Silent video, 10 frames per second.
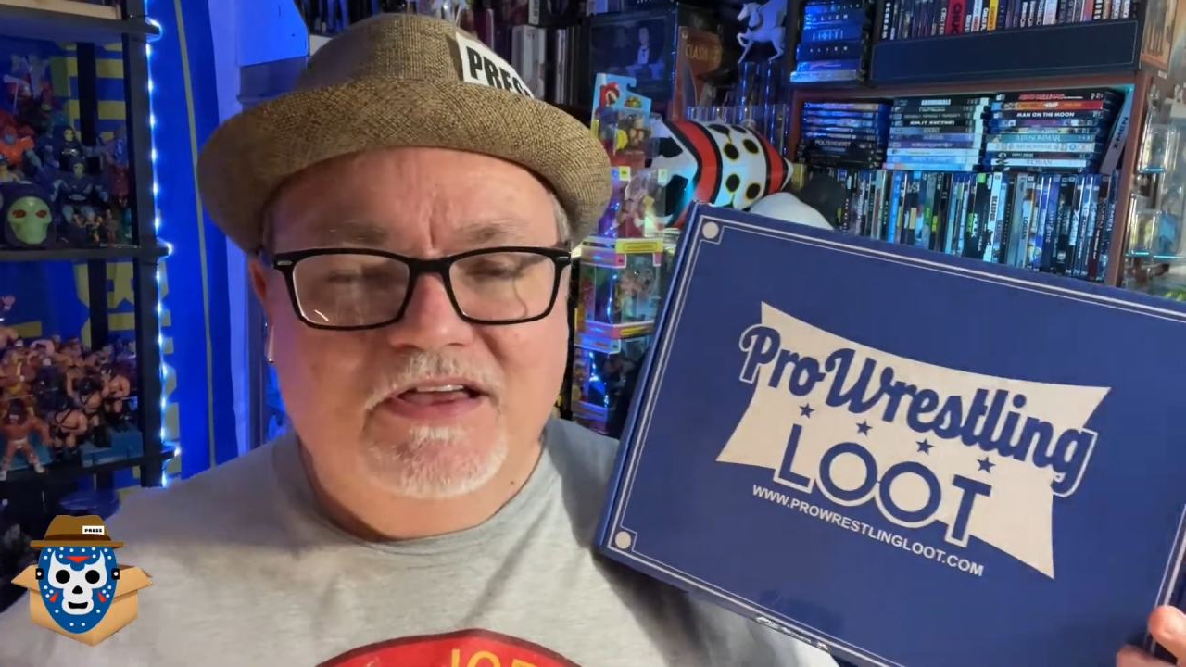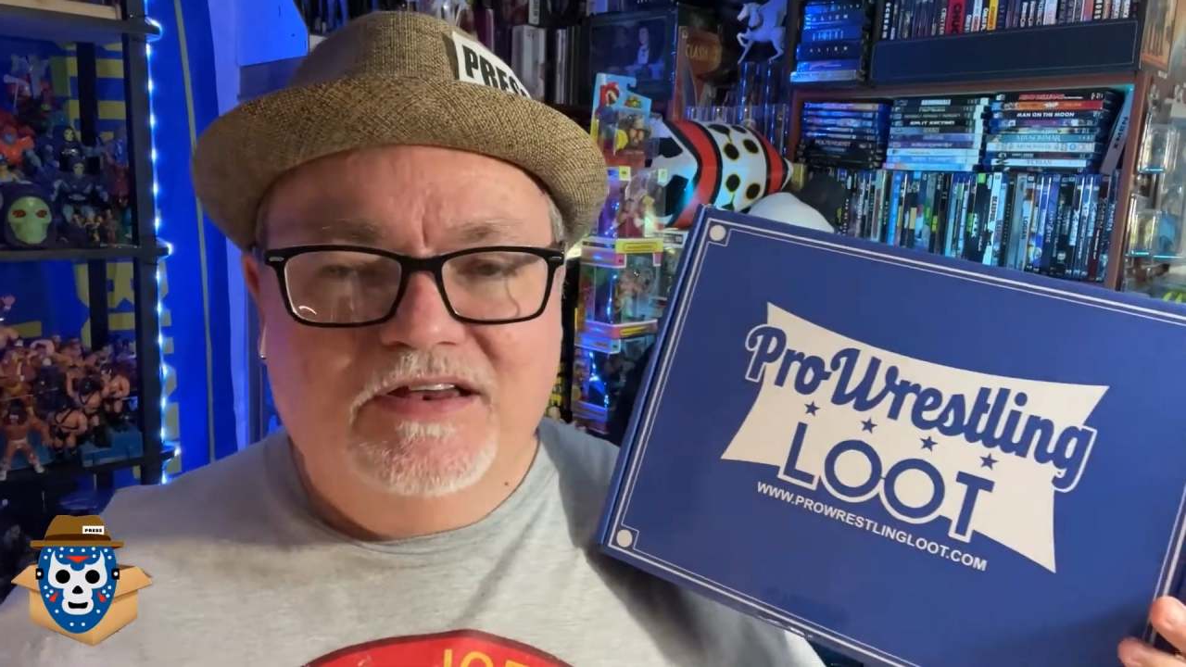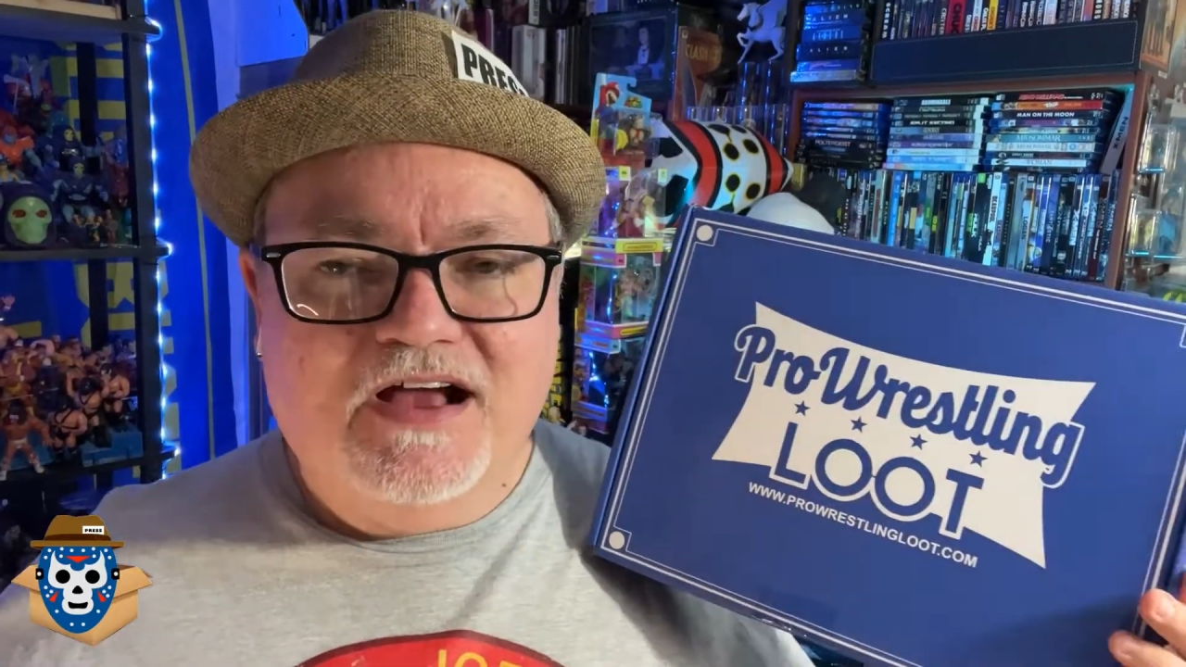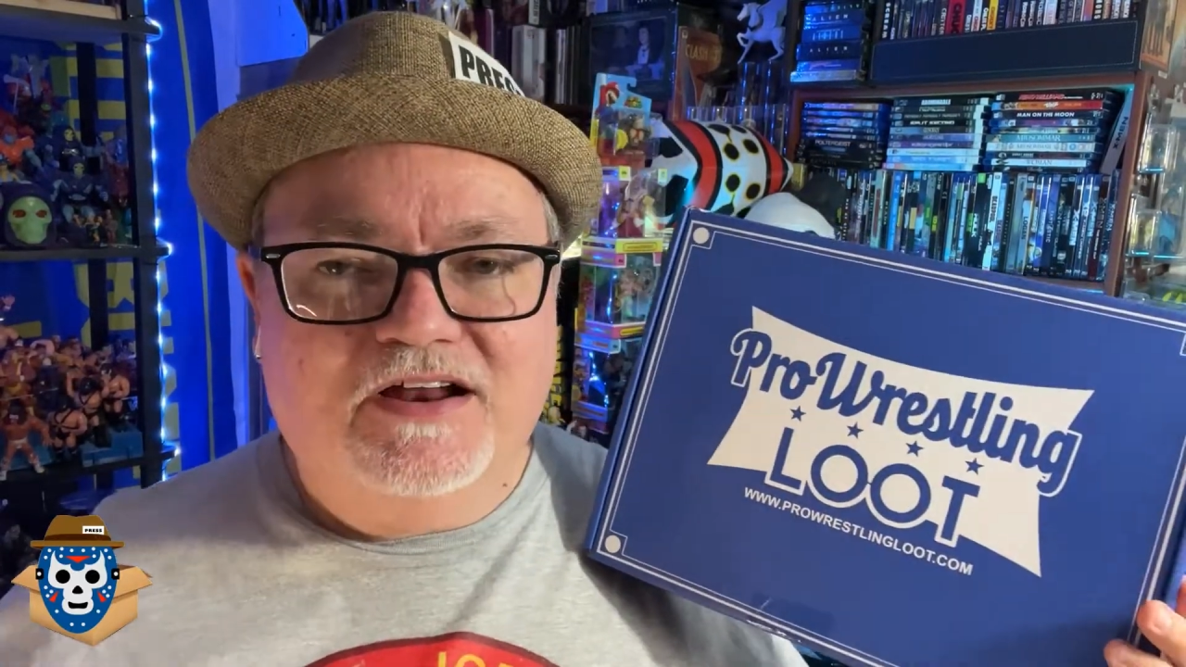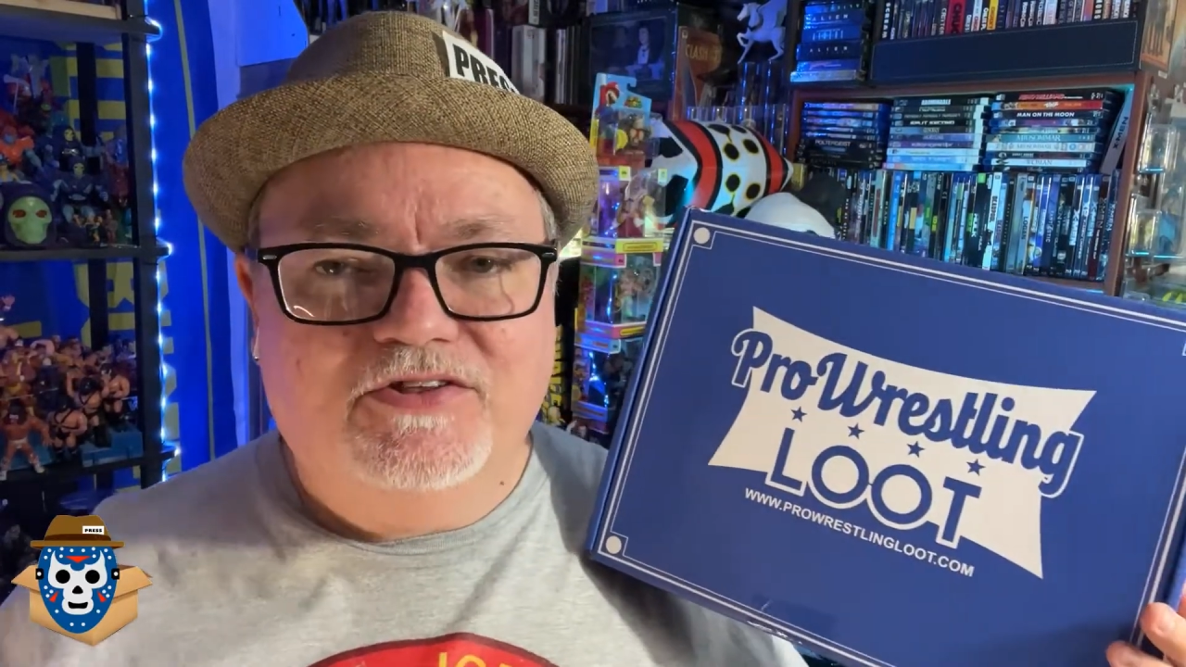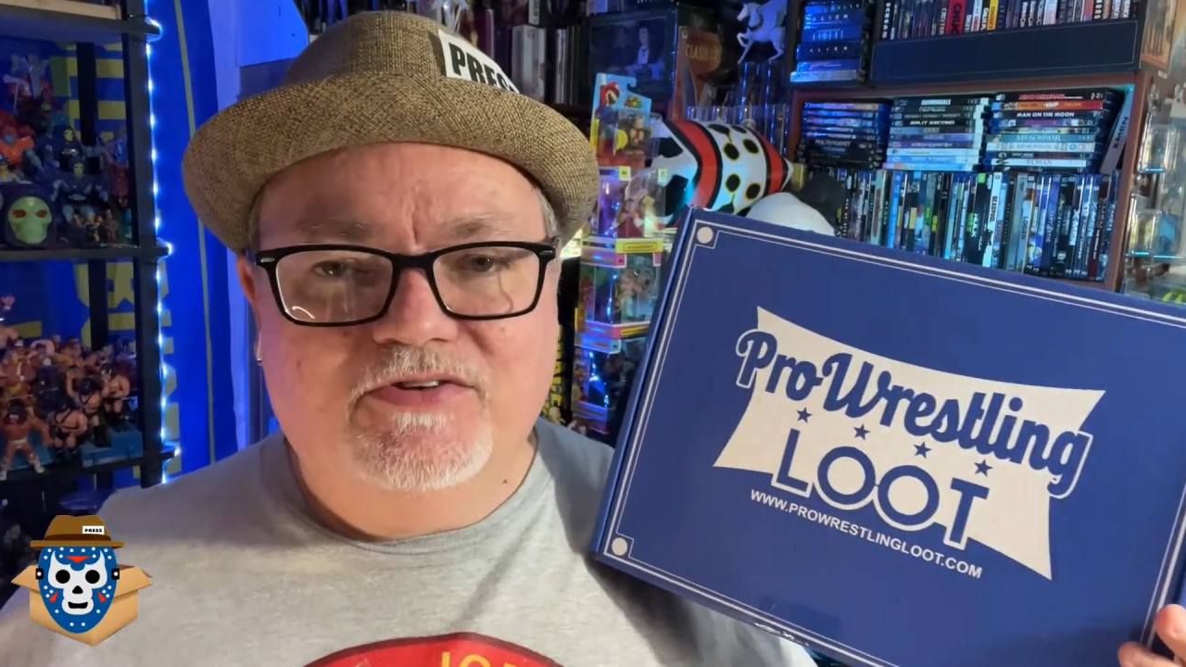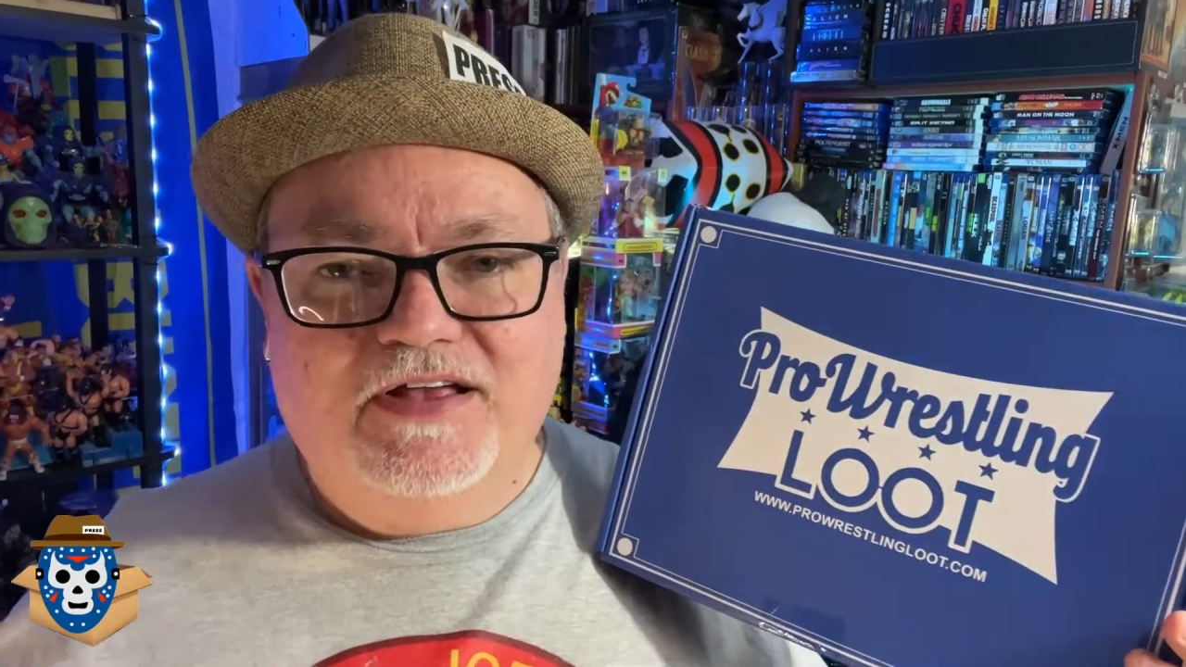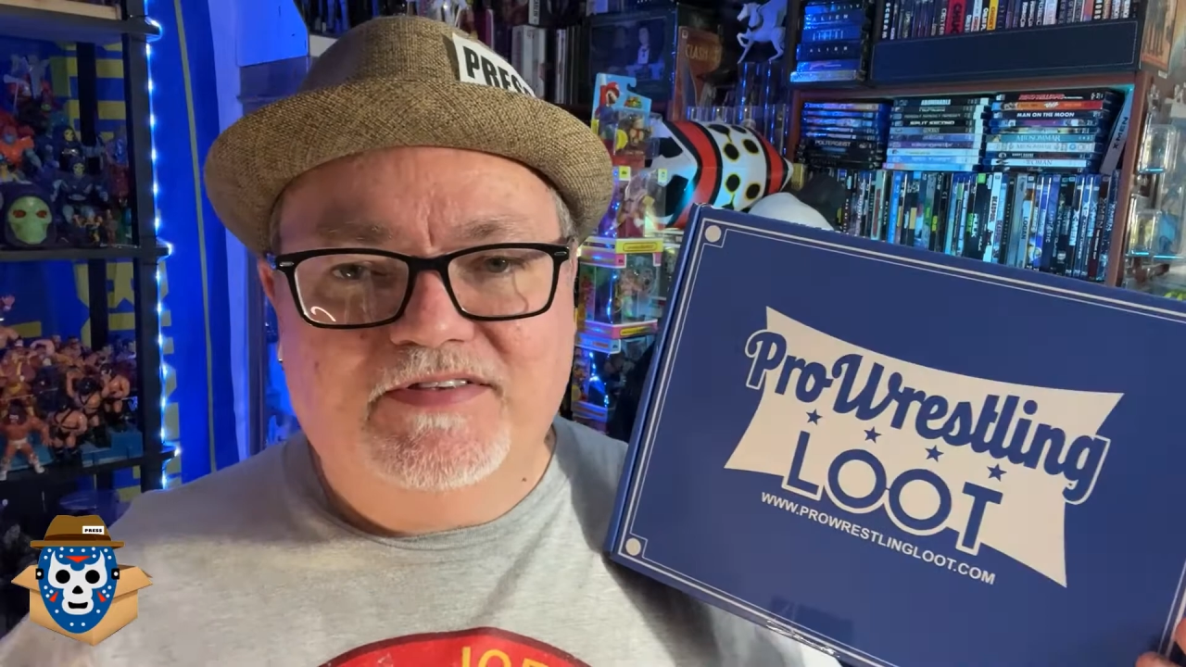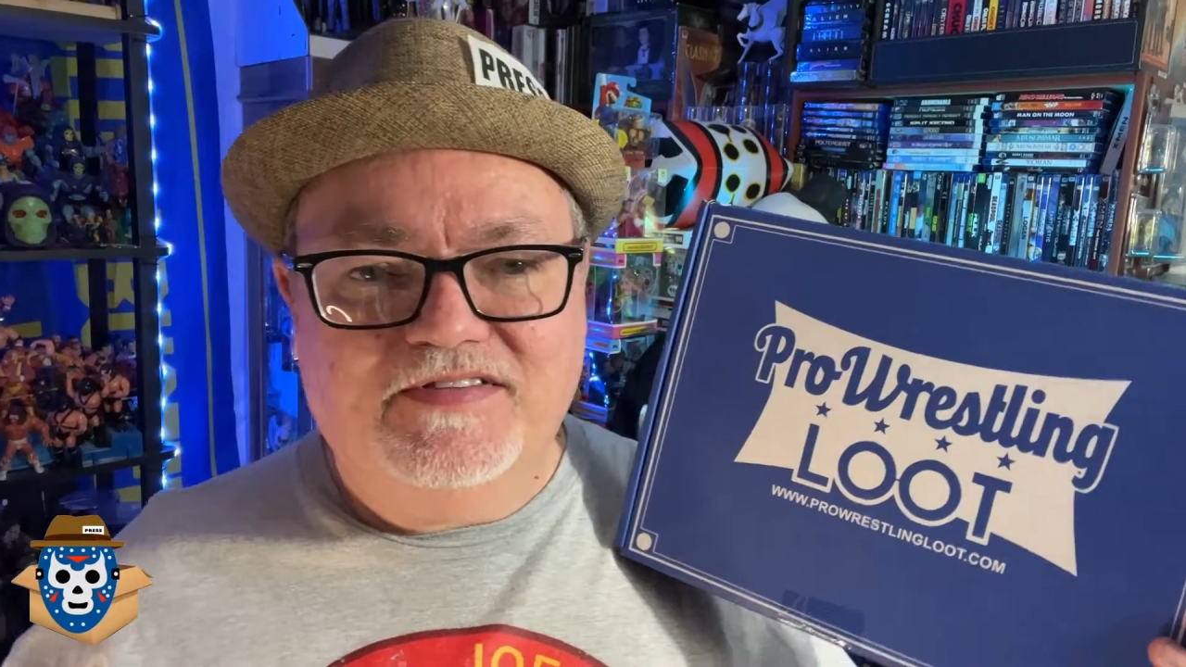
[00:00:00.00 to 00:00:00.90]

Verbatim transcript: Not going to do that